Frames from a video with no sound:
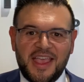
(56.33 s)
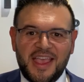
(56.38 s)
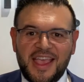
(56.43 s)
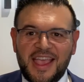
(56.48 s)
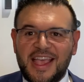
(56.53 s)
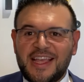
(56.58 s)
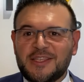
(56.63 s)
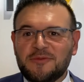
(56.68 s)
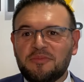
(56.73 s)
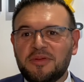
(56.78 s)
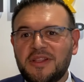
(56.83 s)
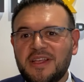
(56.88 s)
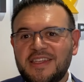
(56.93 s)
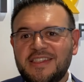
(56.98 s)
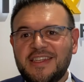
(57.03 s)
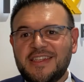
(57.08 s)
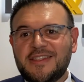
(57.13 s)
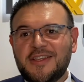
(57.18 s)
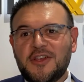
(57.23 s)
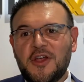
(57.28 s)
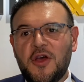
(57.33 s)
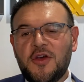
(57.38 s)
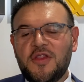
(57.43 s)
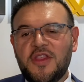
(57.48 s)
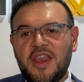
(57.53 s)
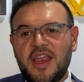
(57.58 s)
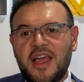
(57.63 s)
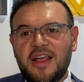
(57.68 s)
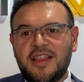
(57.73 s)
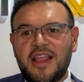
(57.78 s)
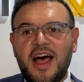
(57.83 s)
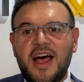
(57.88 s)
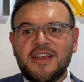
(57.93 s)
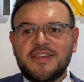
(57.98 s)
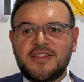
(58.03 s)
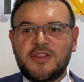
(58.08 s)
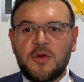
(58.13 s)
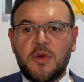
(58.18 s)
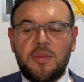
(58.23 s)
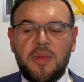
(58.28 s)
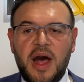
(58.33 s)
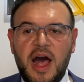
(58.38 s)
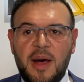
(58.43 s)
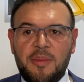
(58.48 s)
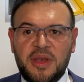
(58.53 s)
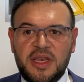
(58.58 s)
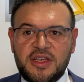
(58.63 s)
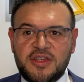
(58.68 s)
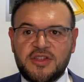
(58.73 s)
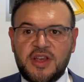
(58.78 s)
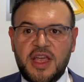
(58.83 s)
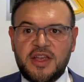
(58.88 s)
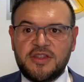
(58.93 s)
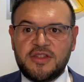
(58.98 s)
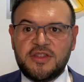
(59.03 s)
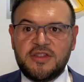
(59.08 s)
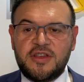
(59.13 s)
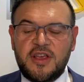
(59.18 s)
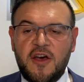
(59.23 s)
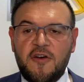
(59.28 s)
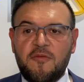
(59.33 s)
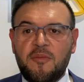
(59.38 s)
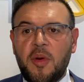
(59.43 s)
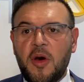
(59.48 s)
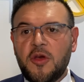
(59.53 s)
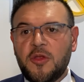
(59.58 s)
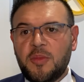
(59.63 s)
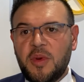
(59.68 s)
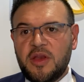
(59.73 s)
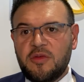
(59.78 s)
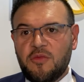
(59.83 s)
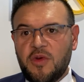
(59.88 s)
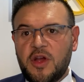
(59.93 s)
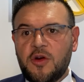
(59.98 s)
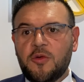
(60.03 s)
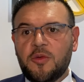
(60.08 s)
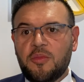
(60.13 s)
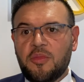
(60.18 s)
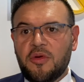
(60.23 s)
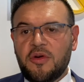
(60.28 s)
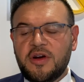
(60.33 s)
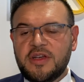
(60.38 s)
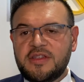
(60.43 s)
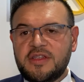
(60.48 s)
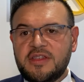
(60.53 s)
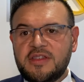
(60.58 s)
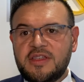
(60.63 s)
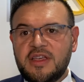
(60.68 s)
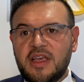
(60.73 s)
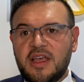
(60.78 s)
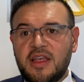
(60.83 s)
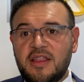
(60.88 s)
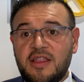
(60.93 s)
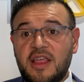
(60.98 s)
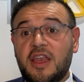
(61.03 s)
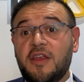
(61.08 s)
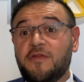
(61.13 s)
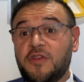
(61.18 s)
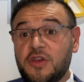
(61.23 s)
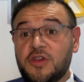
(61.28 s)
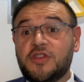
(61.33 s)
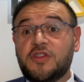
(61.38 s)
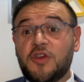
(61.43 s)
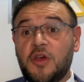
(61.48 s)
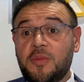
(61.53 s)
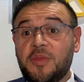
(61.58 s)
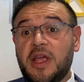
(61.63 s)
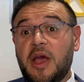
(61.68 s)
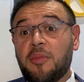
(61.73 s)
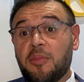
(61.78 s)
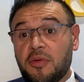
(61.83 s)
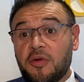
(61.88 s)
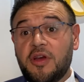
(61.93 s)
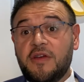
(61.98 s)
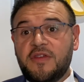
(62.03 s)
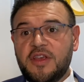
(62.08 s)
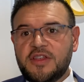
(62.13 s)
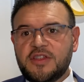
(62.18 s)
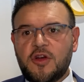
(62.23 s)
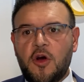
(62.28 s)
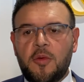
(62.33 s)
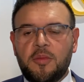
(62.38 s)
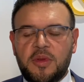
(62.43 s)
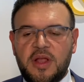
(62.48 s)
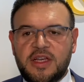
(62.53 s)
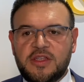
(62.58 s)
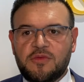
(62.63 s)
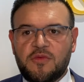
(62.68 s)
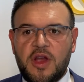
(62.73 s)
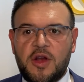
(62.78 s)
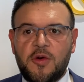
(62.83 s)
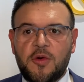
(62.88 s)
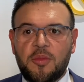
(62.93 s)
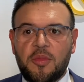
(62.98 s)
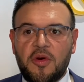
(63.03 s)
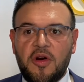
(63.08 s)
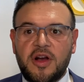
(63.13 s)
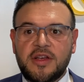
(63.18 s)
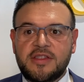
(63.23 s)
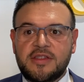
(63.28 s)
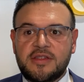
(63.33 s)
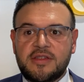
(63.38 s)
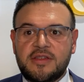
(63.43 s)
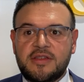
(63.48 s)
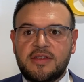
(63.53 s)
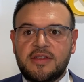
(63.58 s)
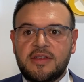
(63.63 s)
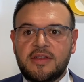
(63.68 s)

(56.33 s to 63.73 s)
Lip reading: It's pleasing to note that our last two apartment exchanges have both been record prices that have usurped our previous complex record prices.